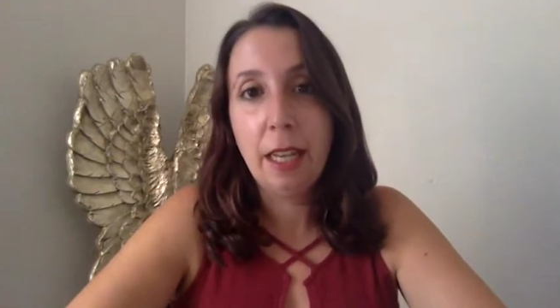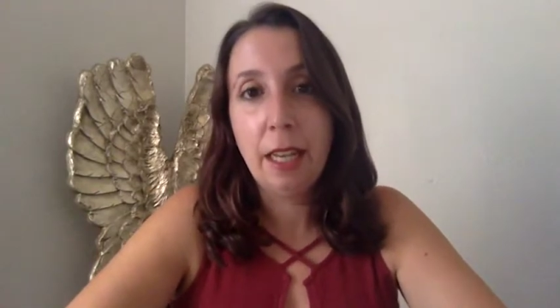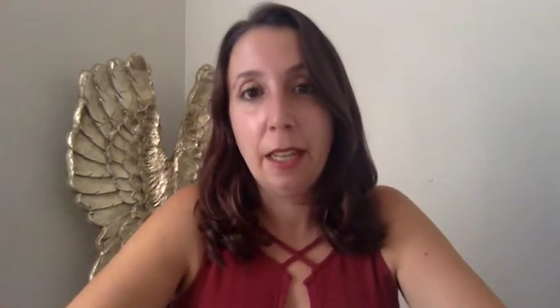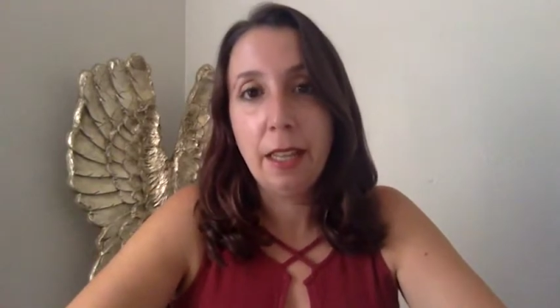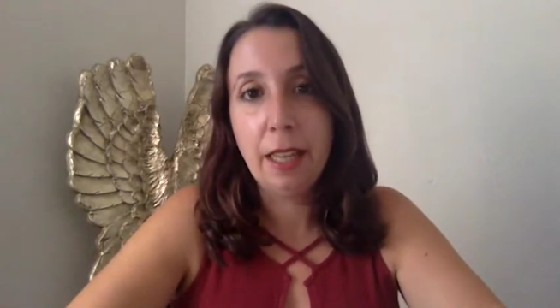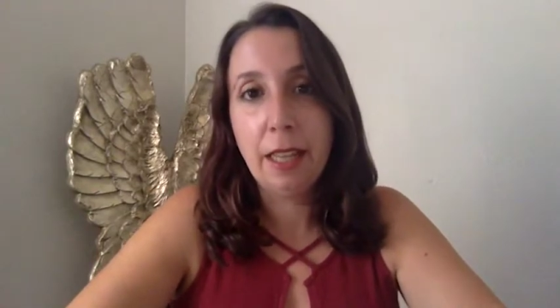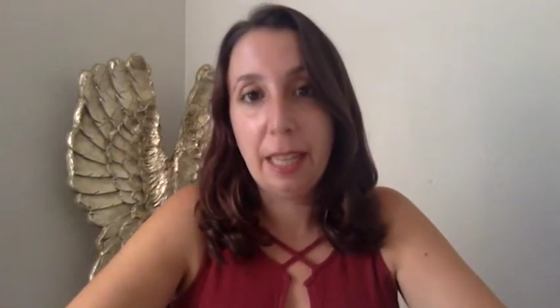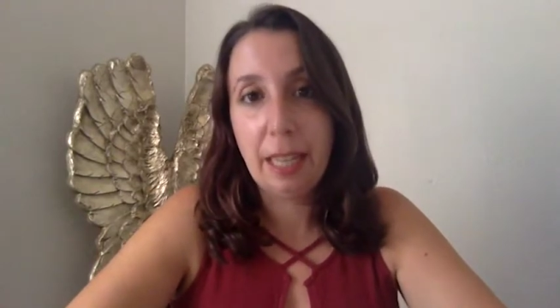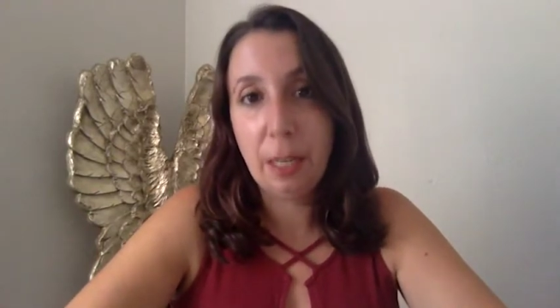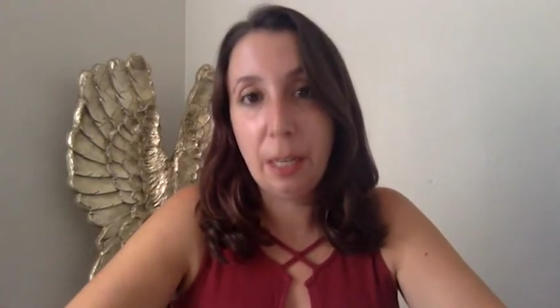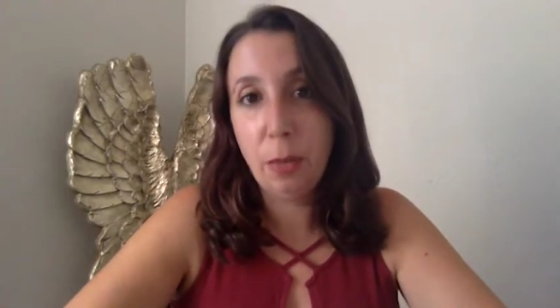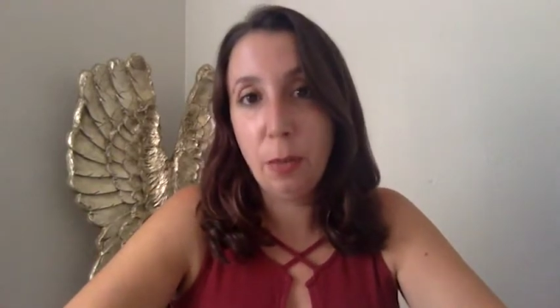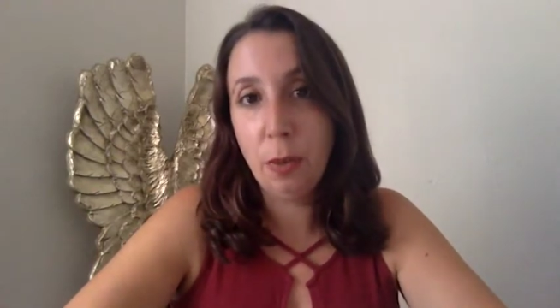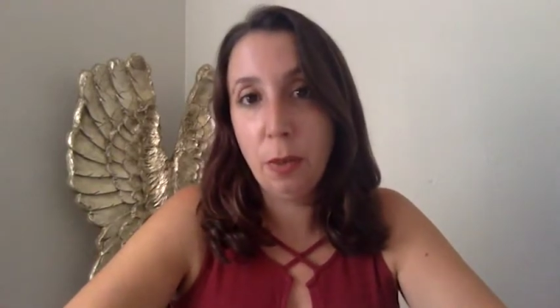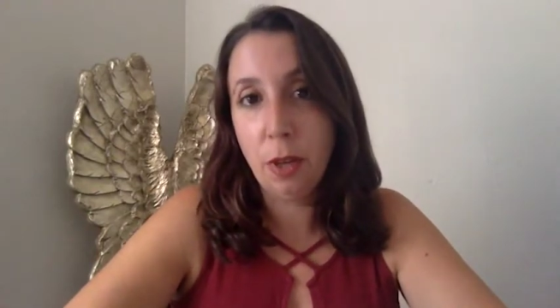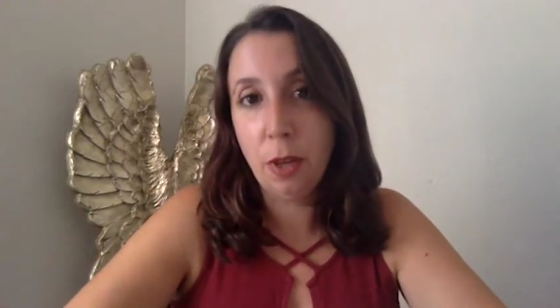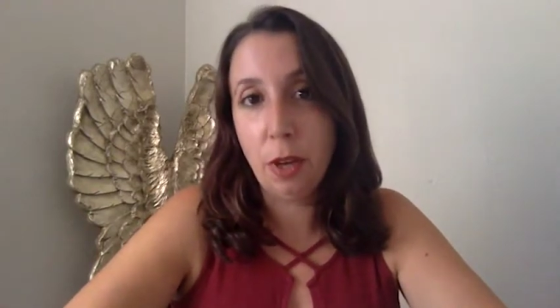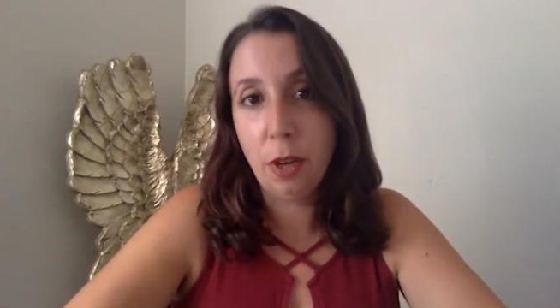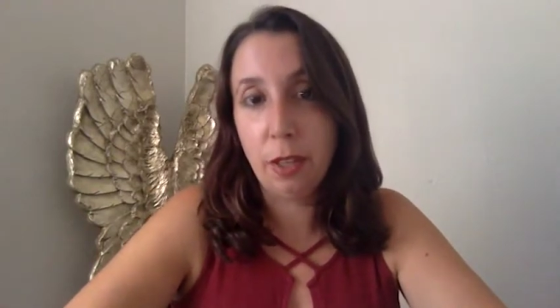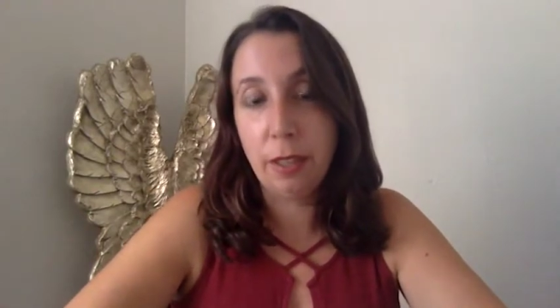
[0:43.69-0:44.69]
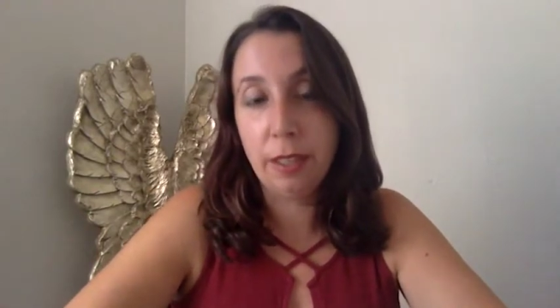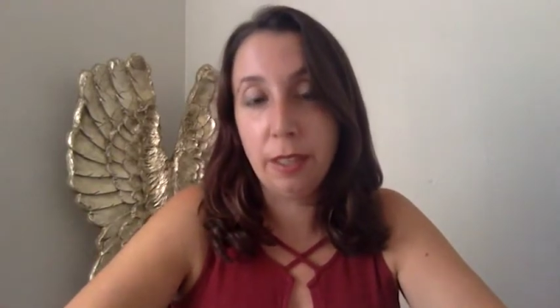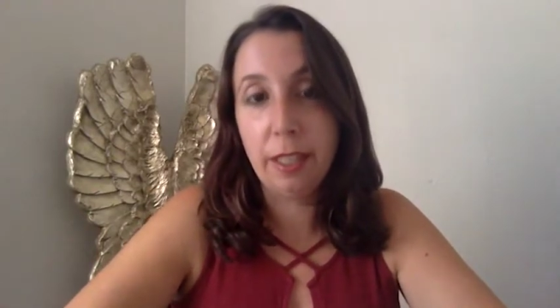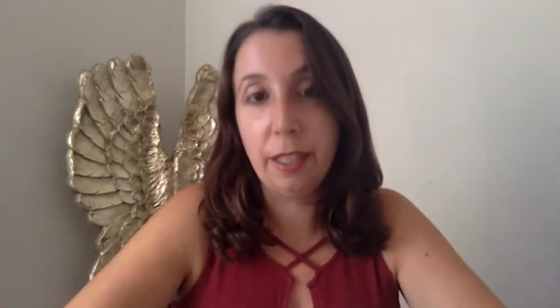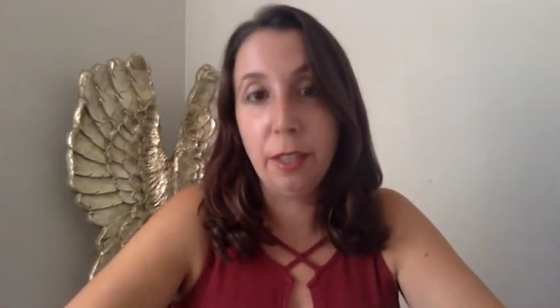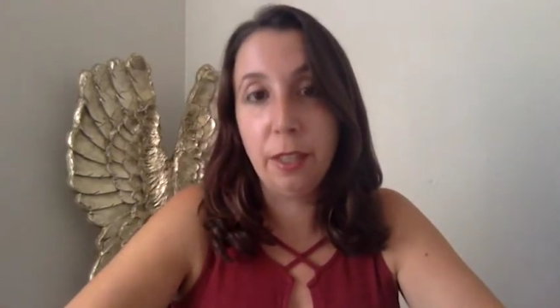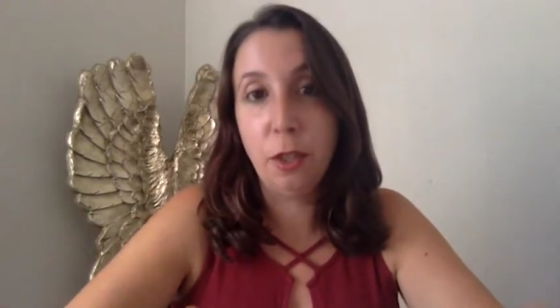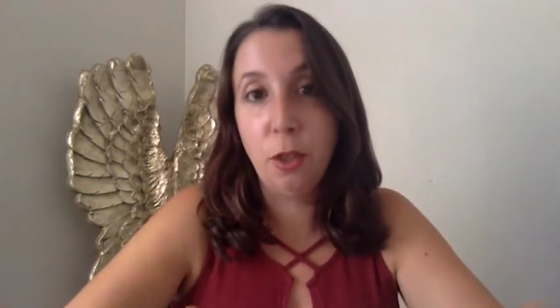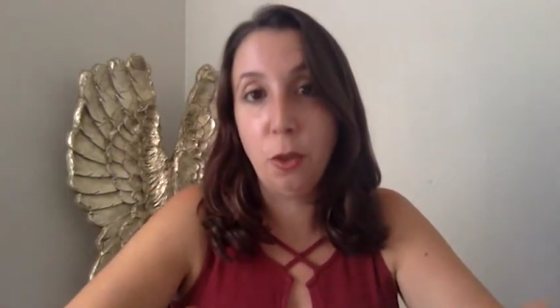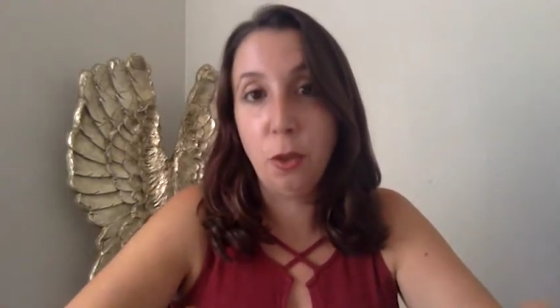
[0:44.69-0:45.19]
the equinox
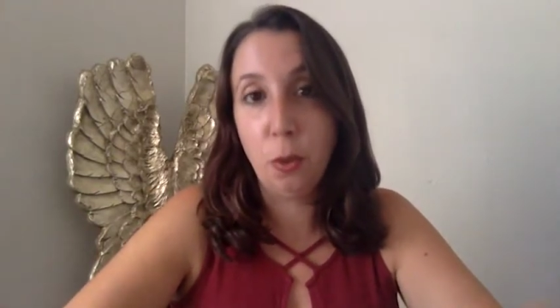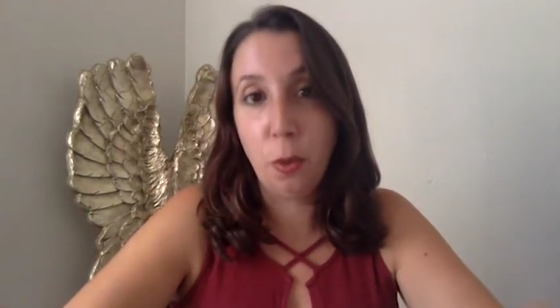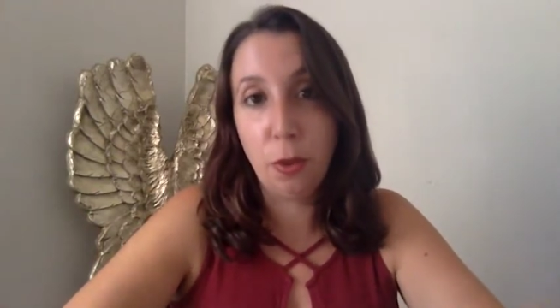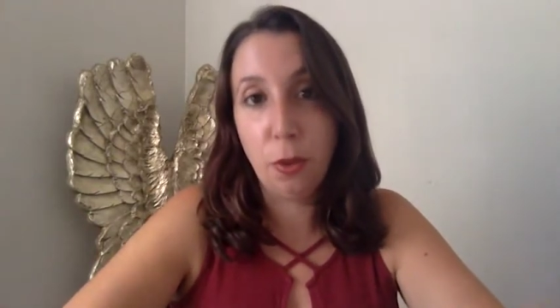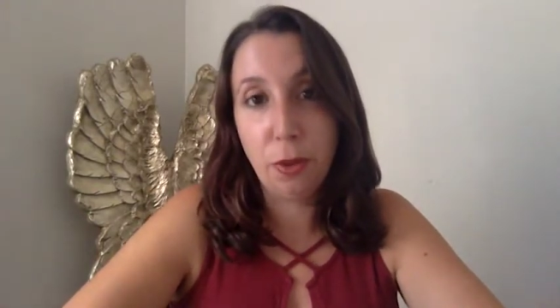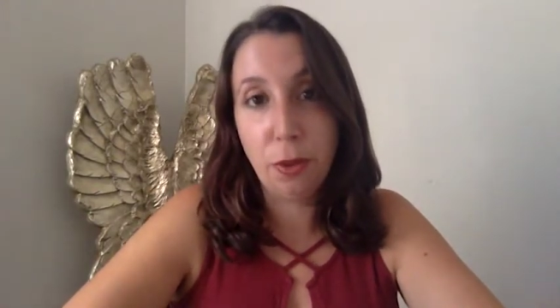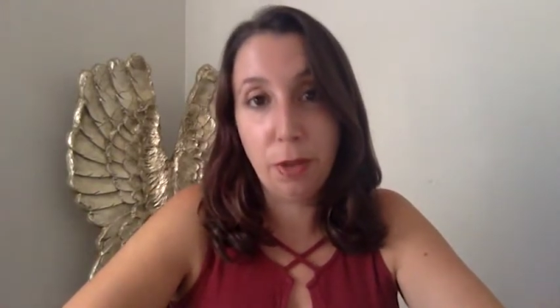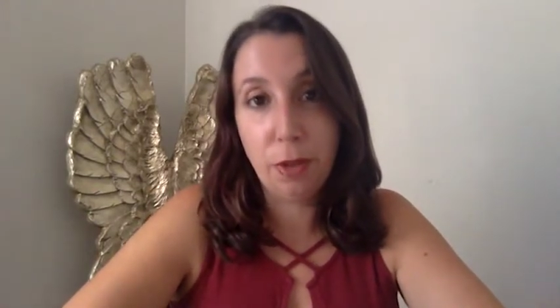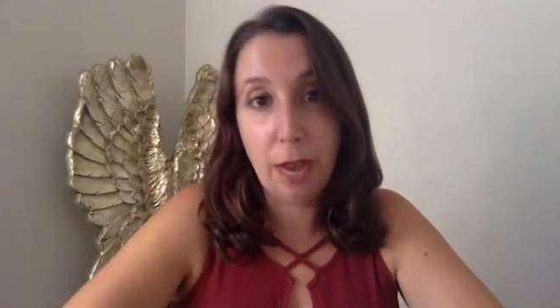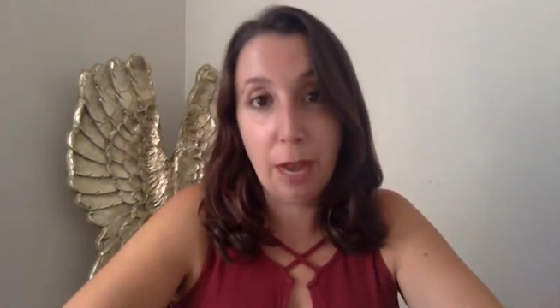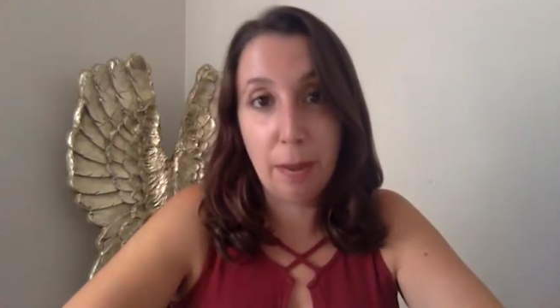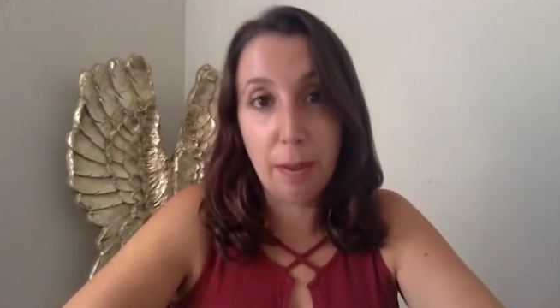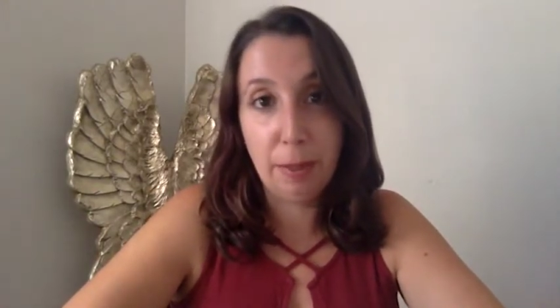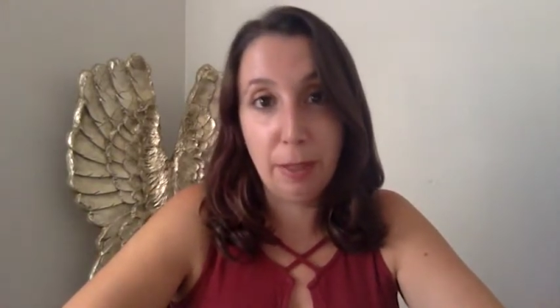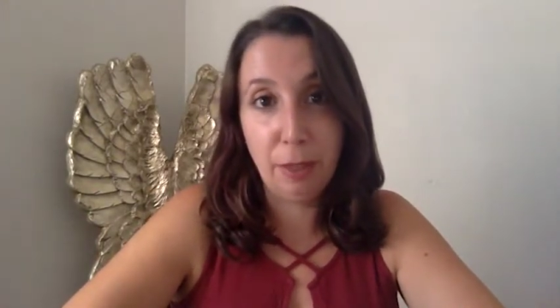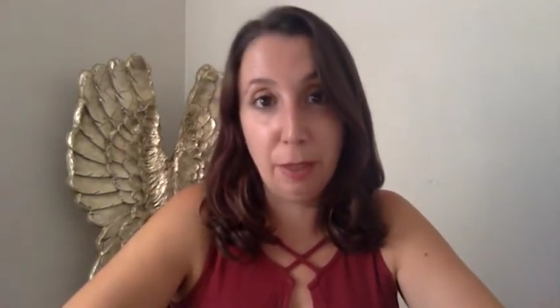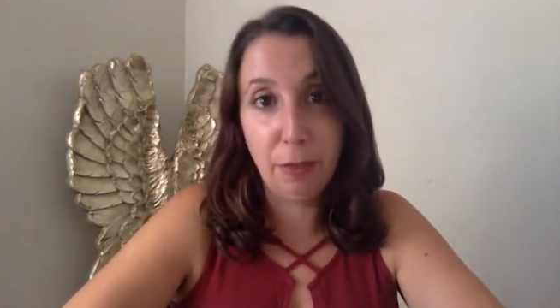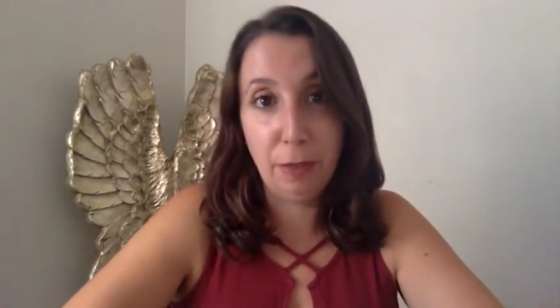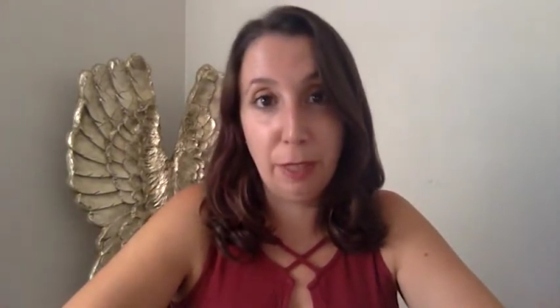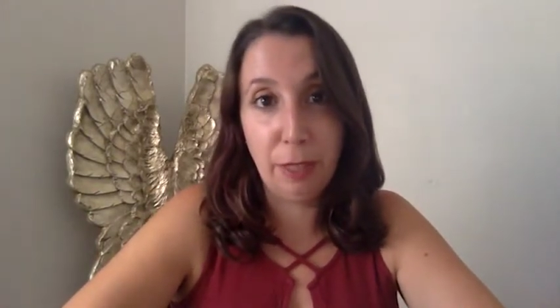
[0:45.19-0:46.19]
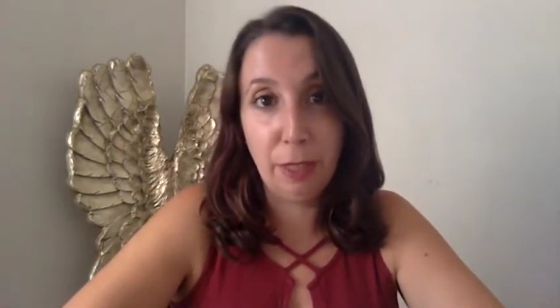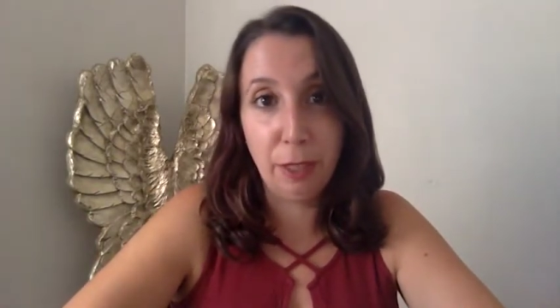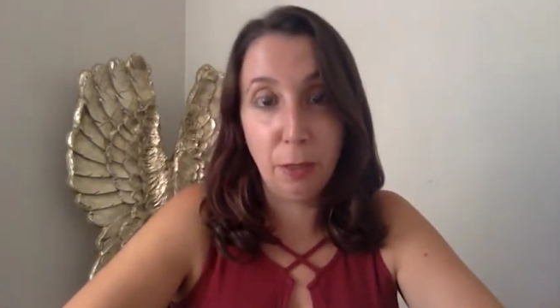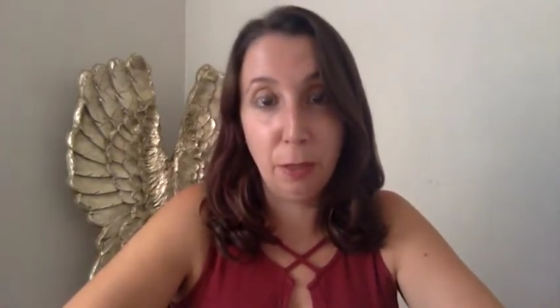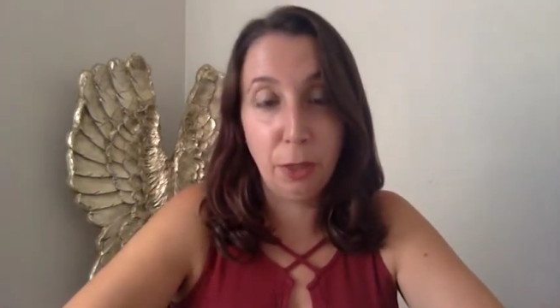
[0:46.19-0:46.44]
in the northern hemisphere,